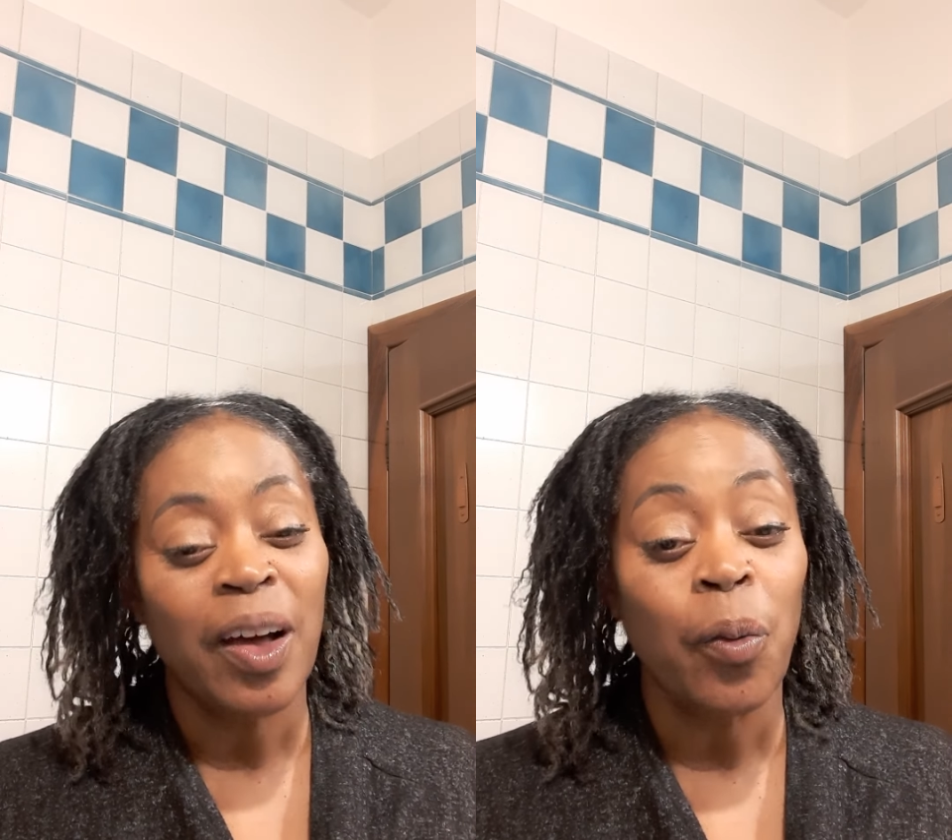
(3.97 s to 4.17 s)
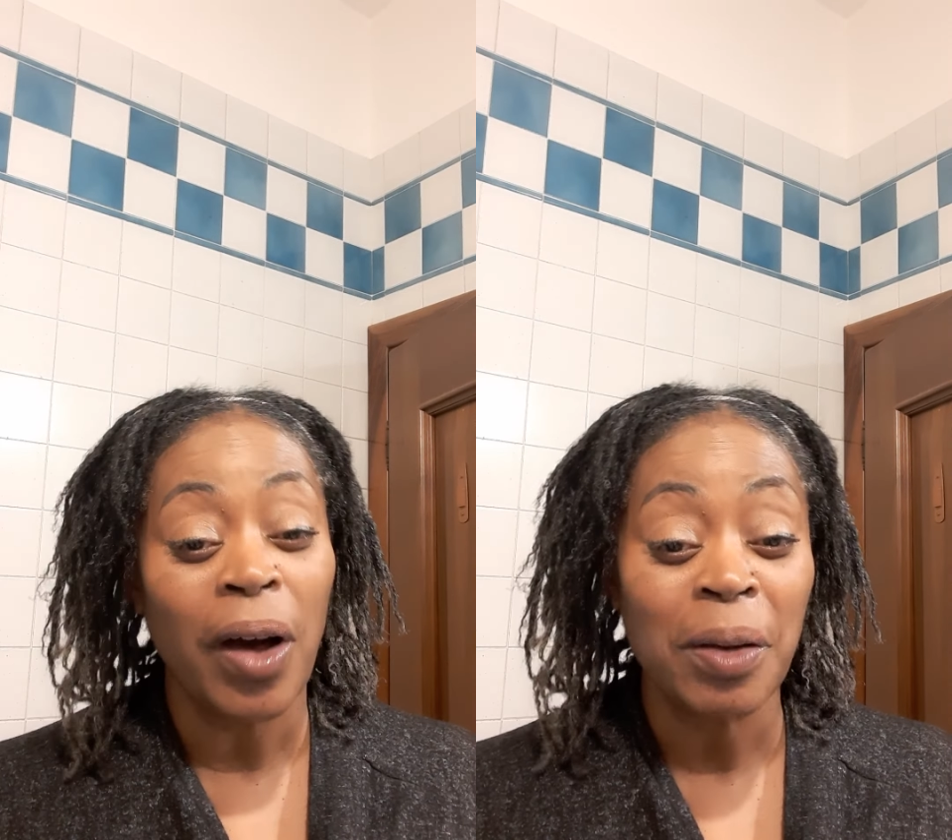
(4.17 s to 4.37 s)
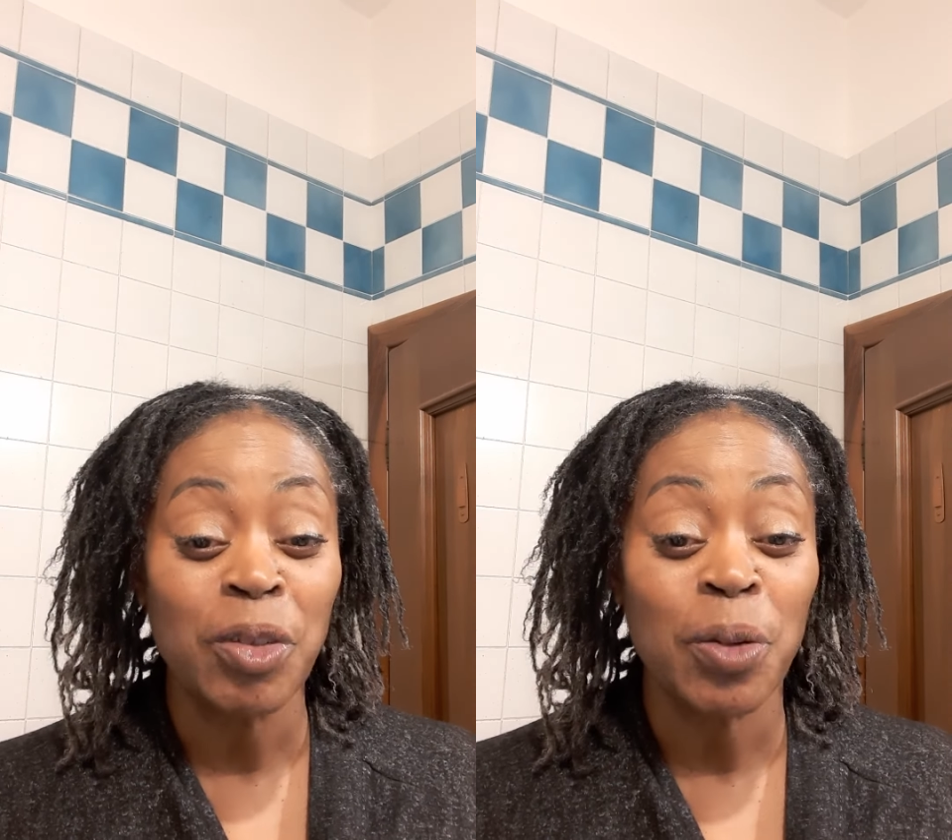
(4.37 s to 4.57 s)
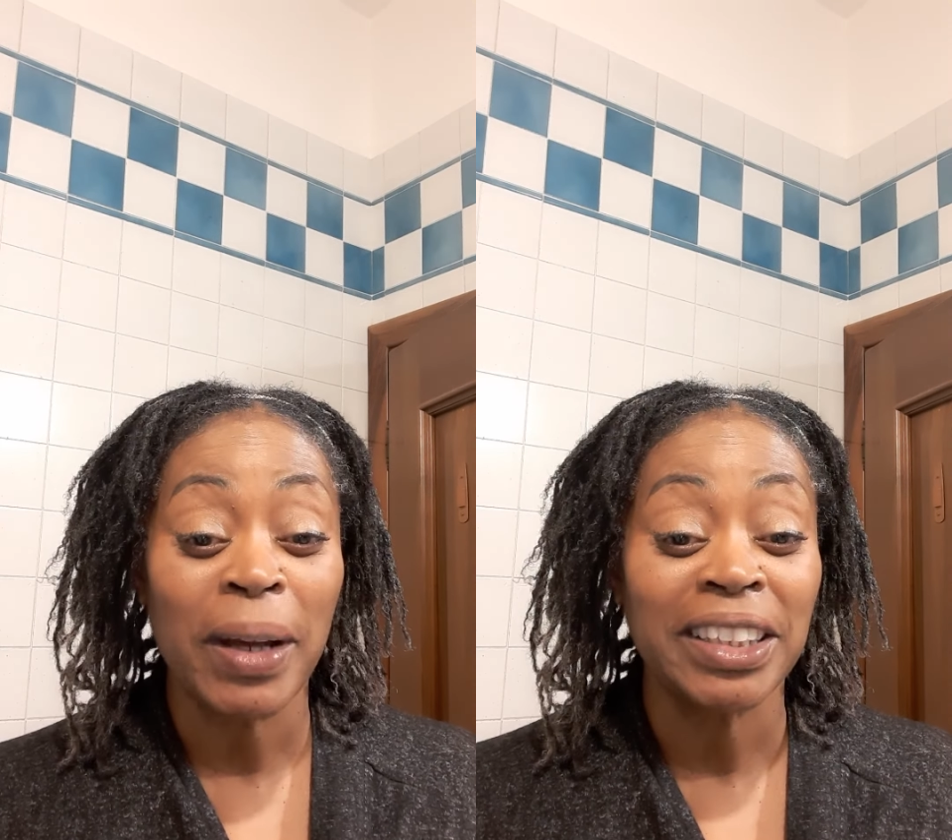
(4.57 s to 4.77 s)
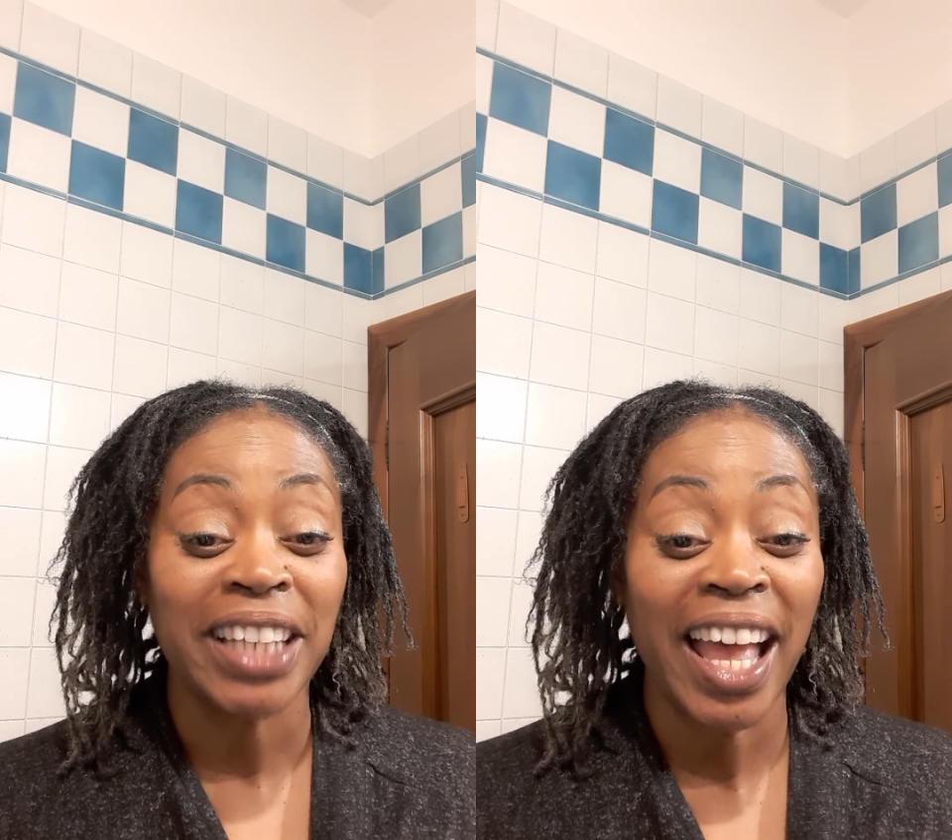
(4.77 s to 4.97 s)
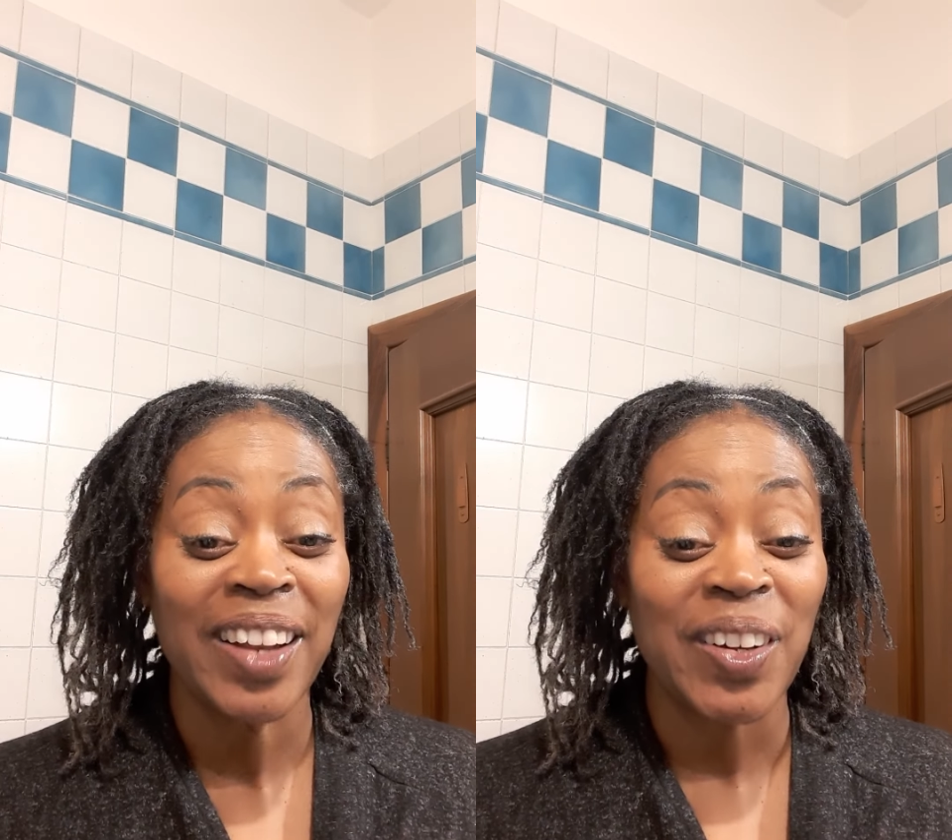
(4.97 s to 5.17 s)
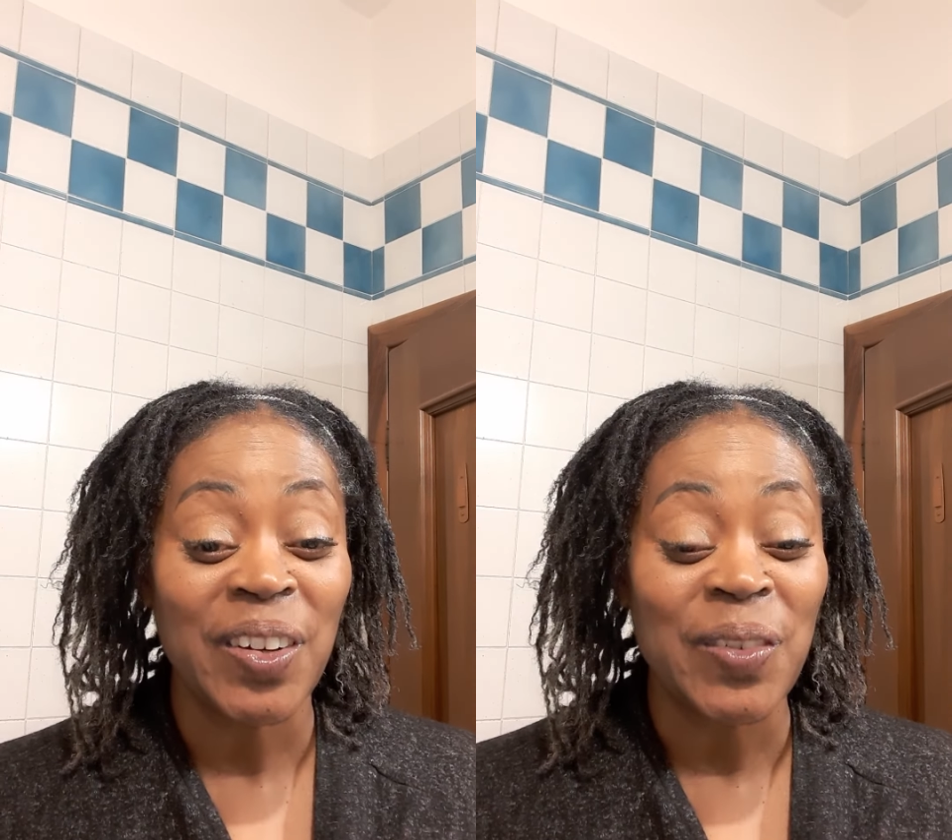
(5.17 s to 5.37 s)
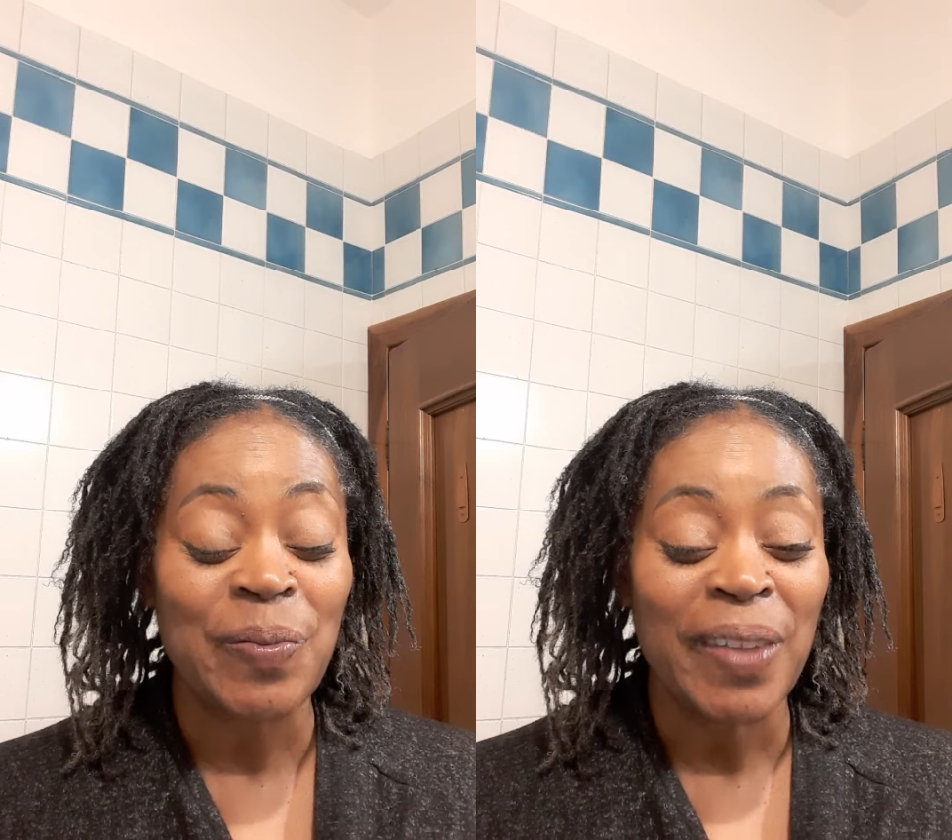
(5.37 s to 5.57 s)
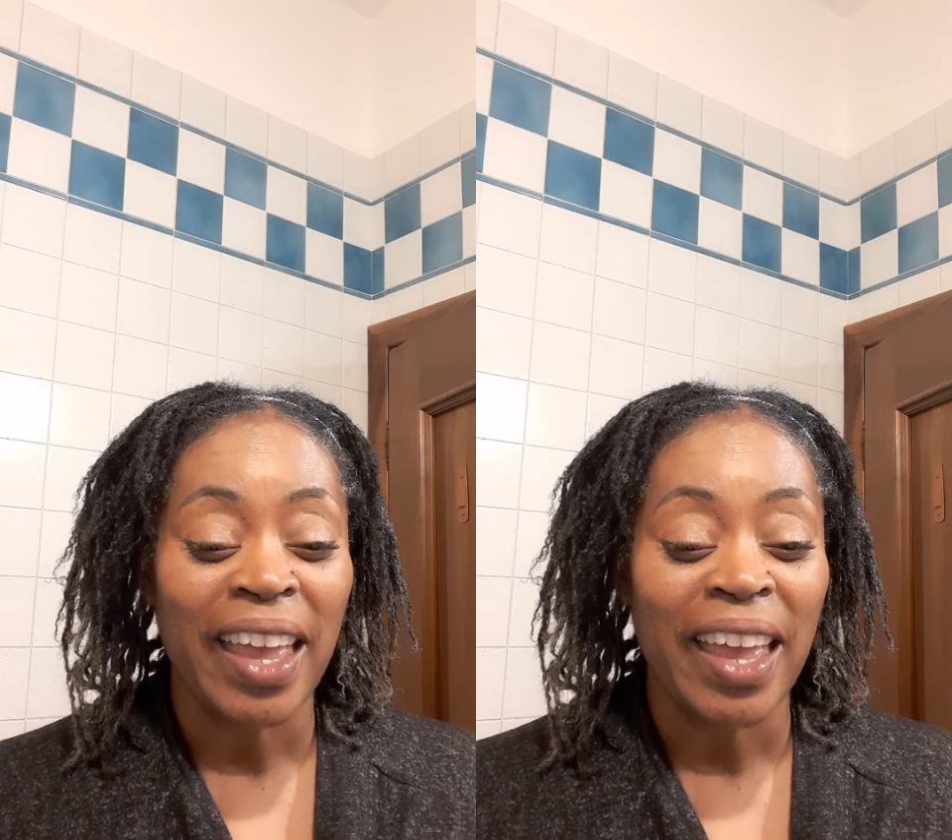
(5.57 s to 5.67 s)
Welcome to my channel.